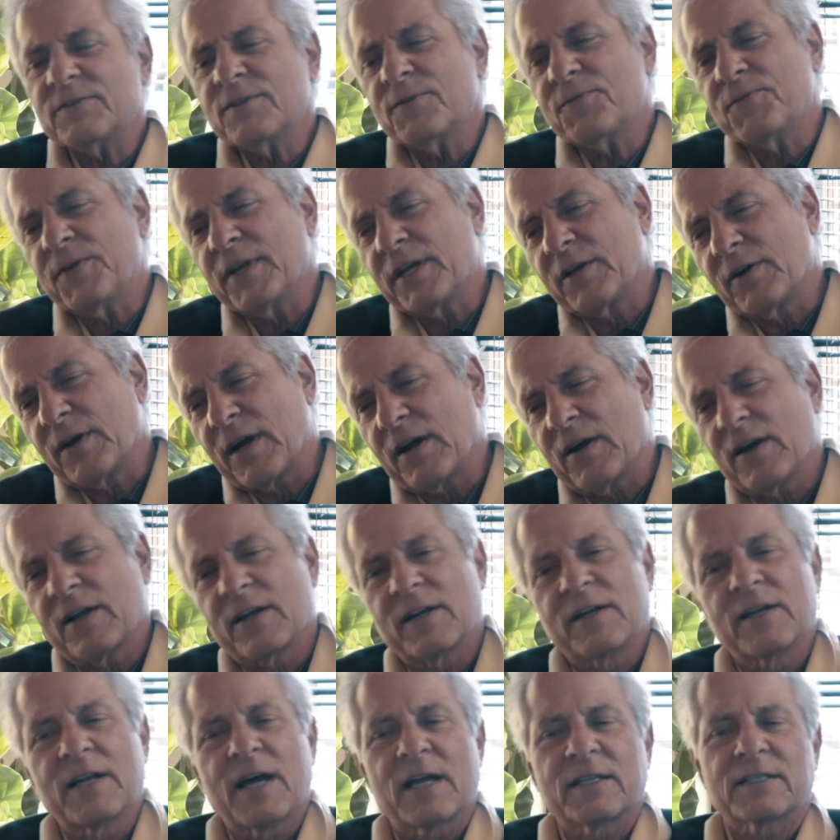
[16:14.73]
to figure out how
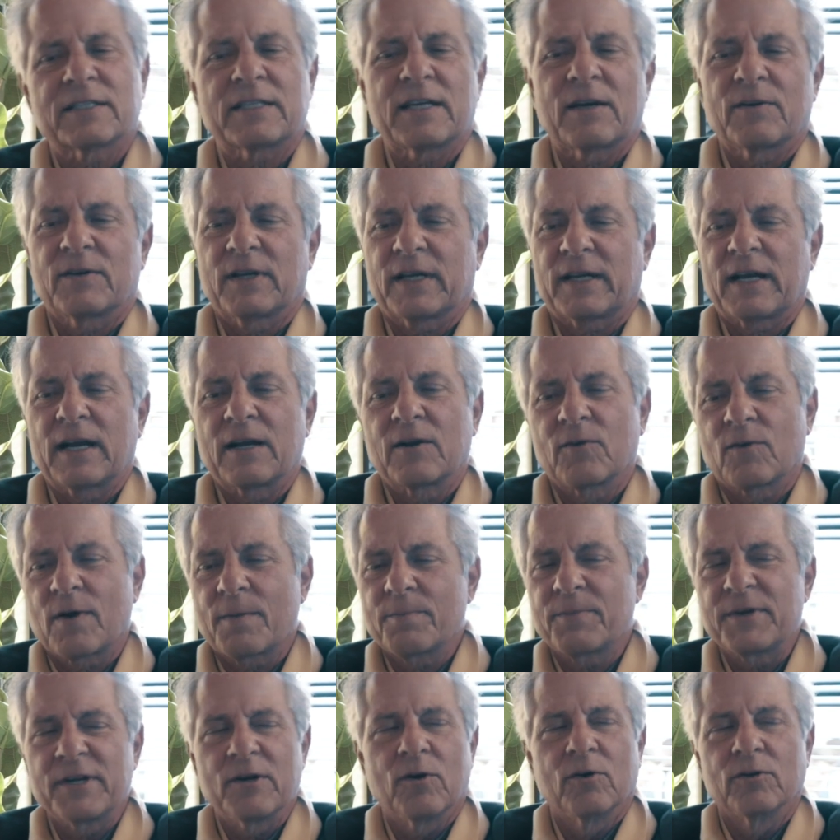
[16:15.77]
to not sound like a
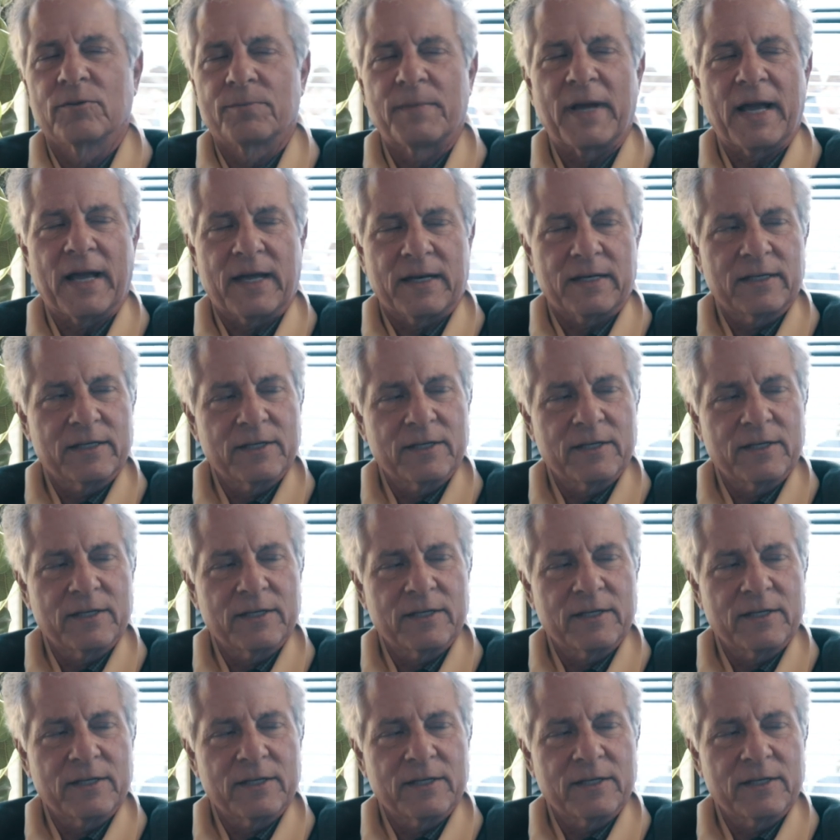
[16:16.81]
grumpy old man.